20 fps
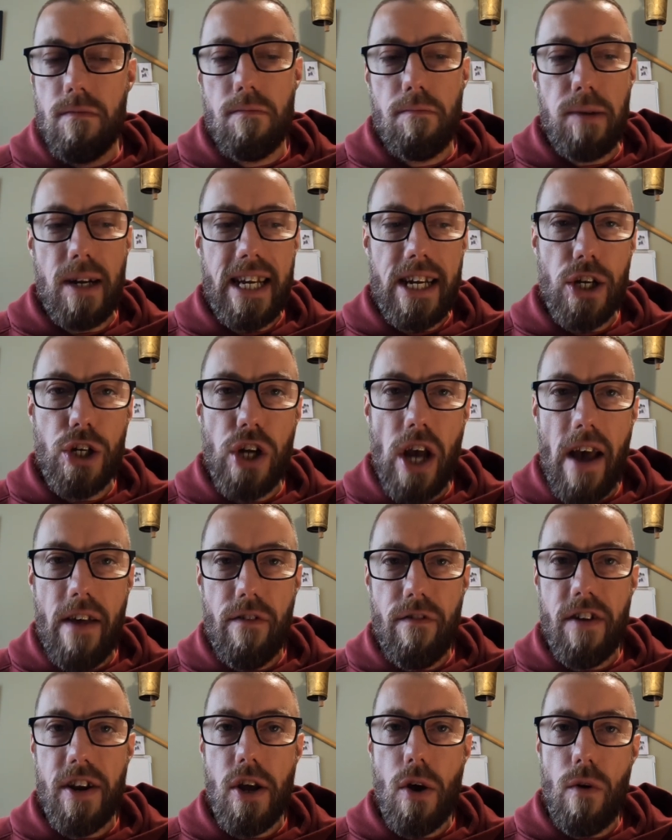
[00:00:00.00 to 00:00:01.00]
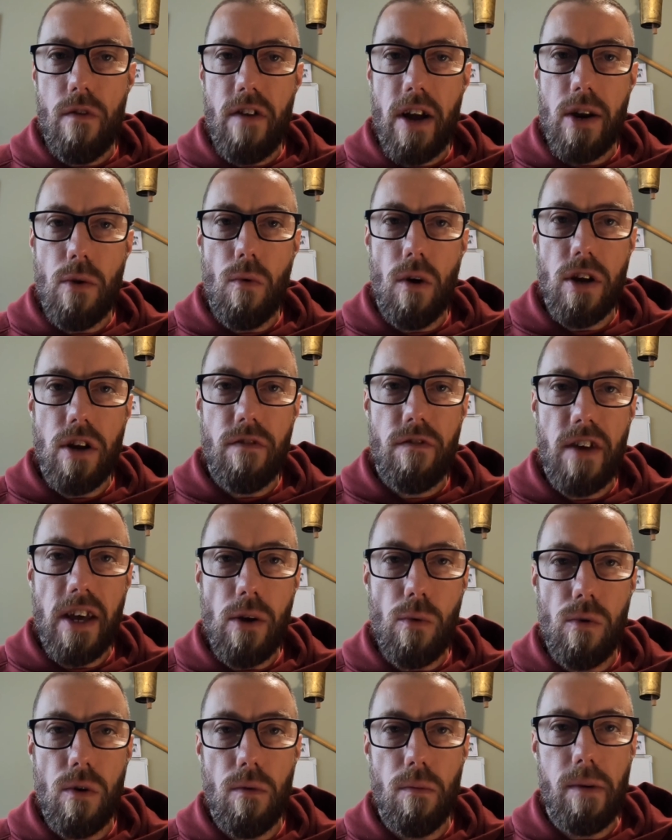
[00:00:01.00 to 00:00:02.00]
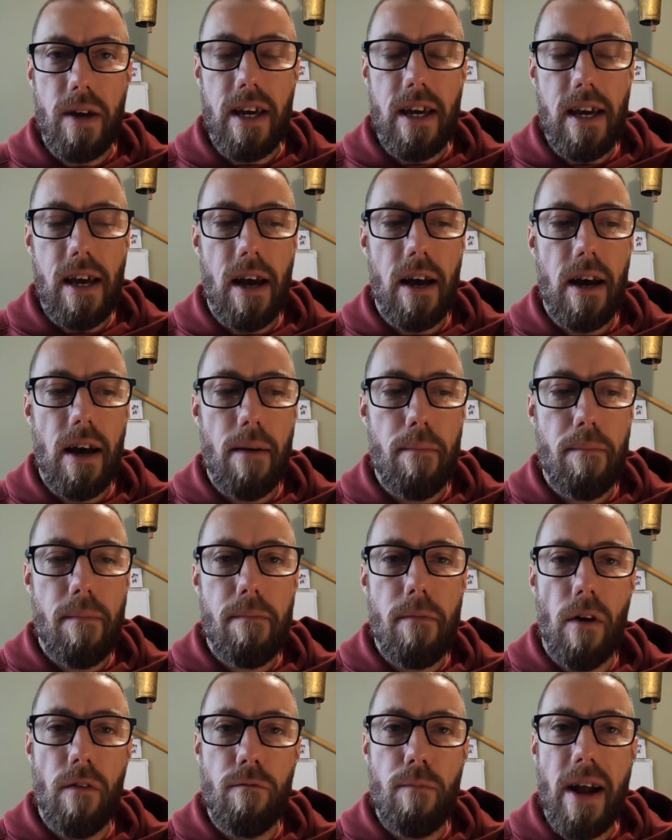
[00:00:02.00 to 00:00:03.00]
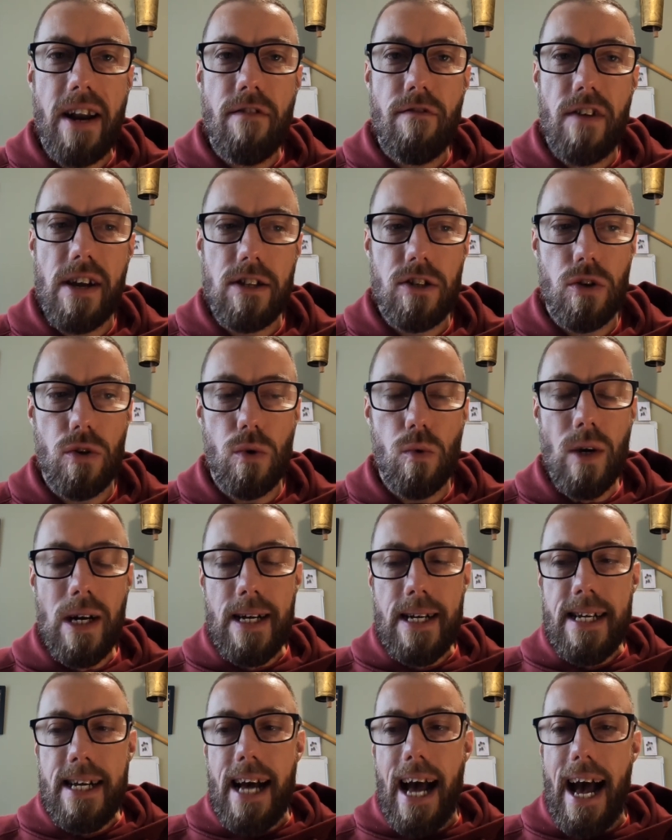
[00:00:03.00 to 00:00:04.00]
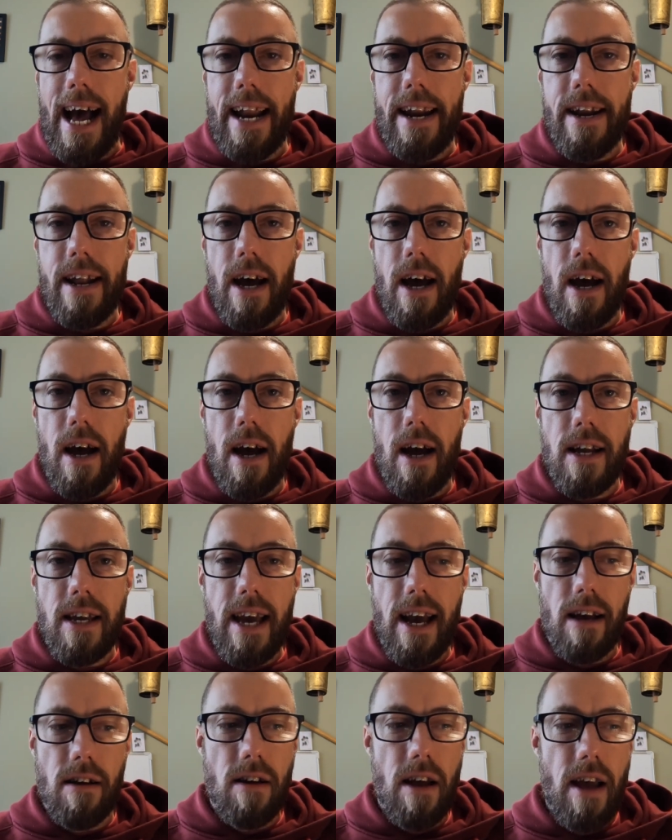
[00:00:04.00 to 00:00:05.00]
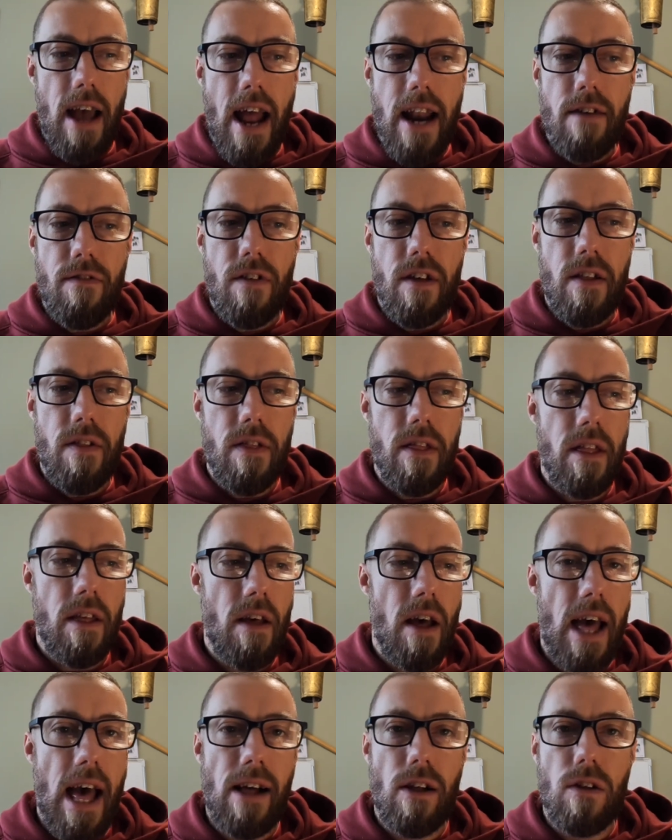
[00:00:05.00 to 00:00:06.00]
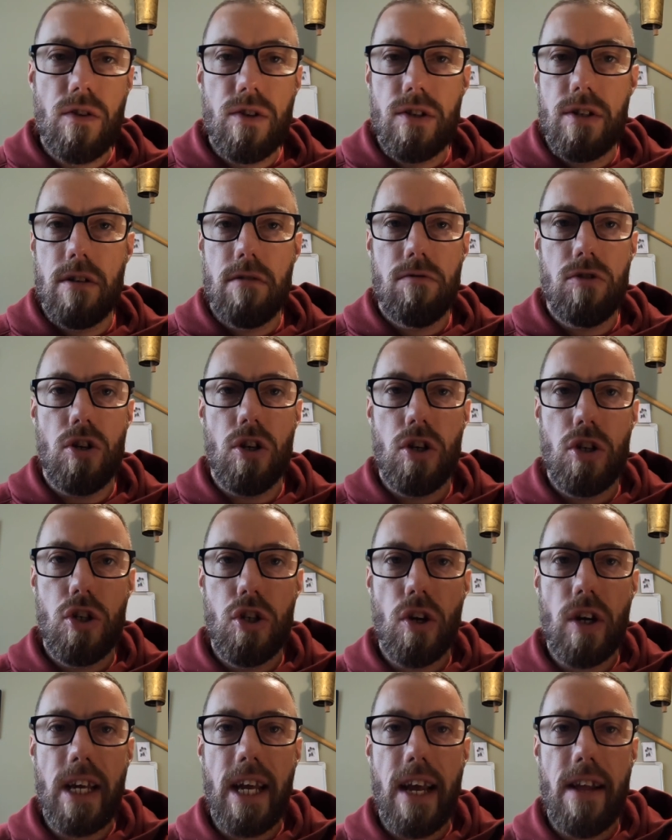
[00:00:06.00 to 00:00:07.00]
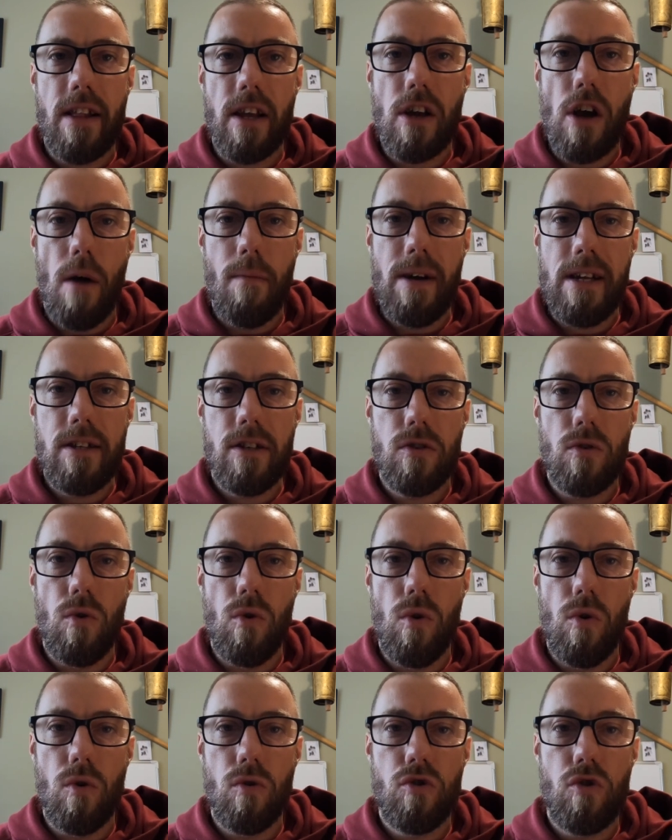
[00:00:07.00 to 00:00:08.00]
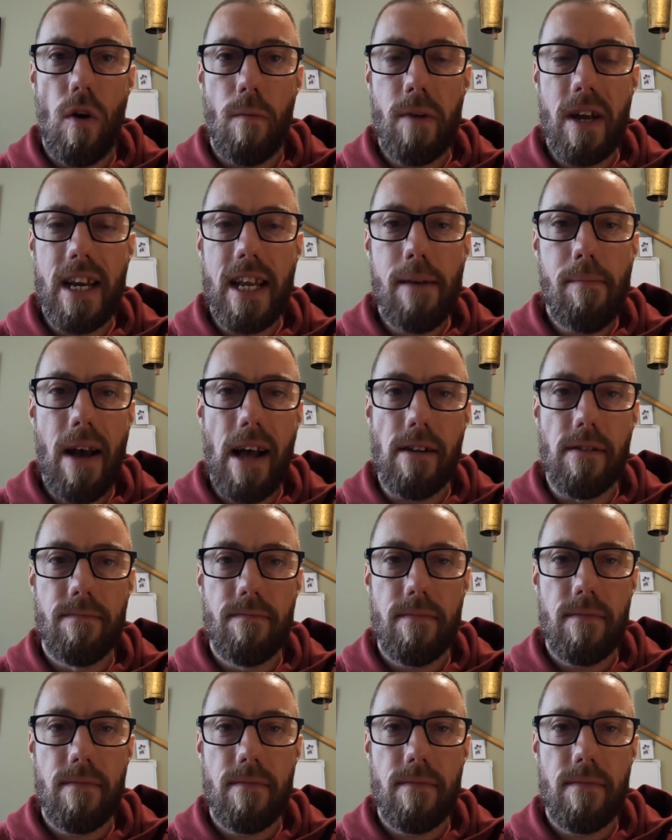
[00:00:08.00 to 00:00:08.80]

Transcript: Please share the video with anyone you think will be of benefit to, and yeah, anything else, just chuck it in the comments or drop me an email,